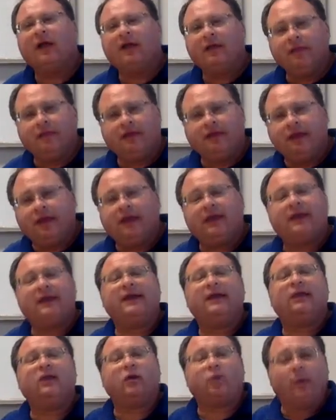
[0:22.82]
the
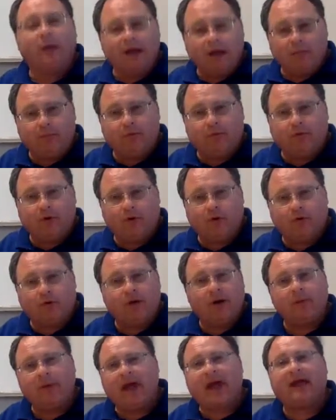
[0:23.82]
killer whale
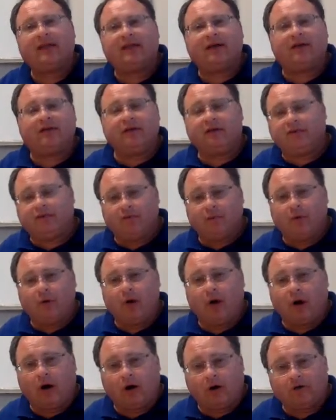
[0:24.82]
program at their different
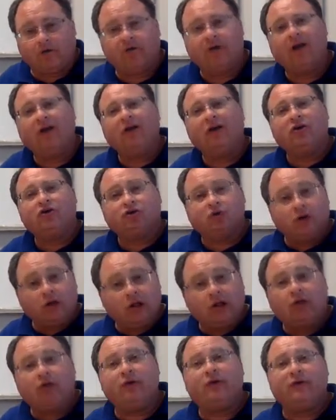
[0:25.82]
parks. So
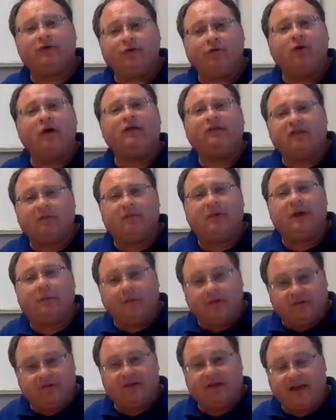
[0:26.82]
clearly the voice of
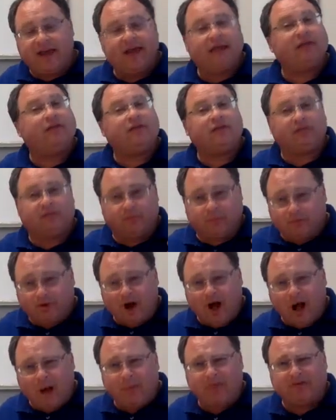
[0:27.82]
people saying this is a
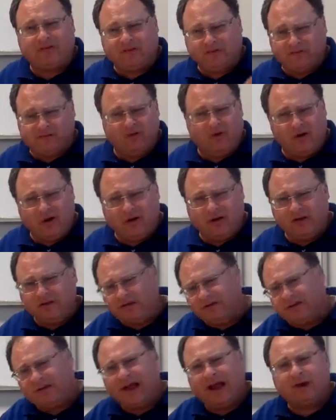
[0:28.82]
problem, this is wrong, this
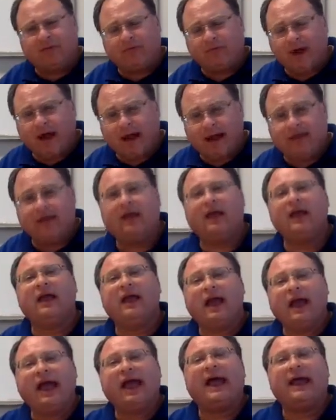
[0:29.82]
is not right,
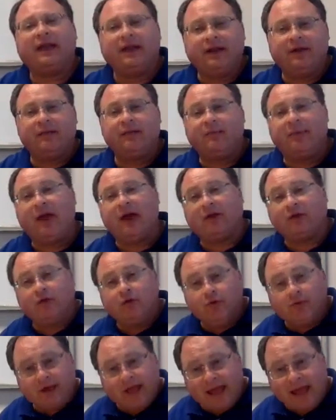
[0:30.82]
had an impact. You
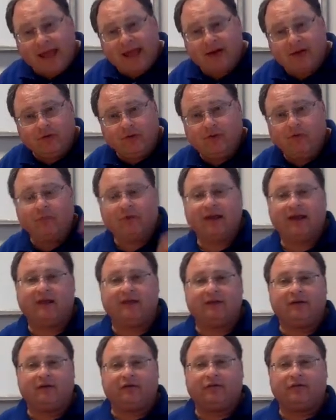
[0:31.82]
can and do make a
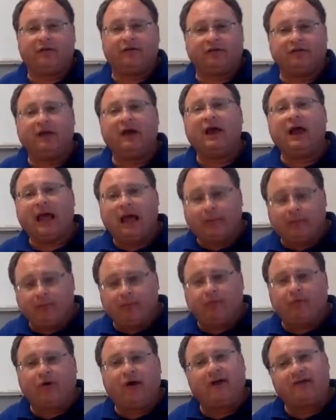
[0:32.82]
difference. I'm
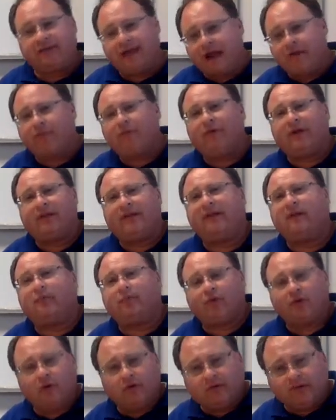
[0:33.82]
impressed. Everyone that did
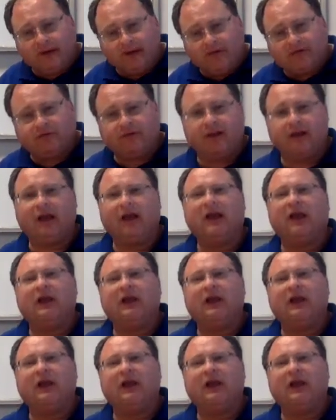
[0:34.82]
protesting,